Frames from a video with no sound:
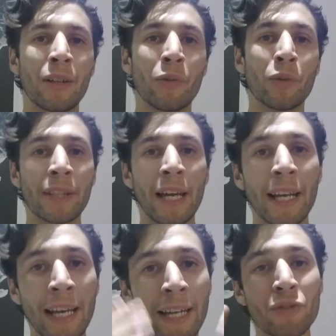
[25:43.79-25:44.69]
With that,
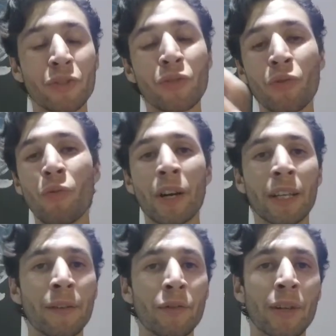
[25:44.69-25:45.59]
I actually do want to
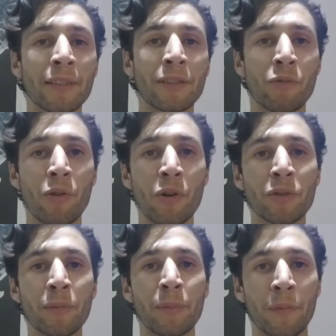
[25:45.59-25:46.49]
give you guys a
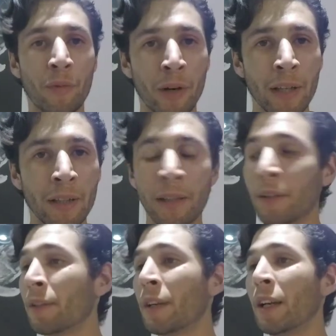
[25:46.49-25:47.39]
quote before I
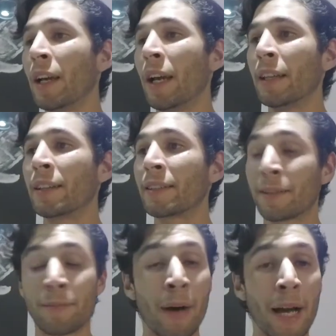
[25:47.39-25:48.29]
leave. And this
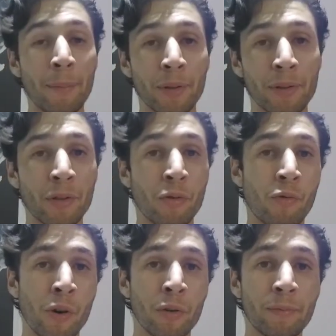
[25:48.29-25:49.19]
is my personal
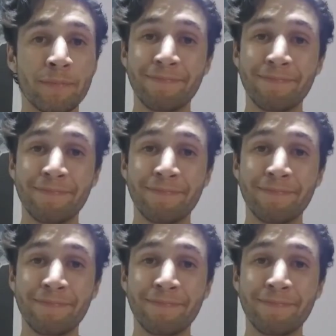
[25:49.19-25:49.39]
quote.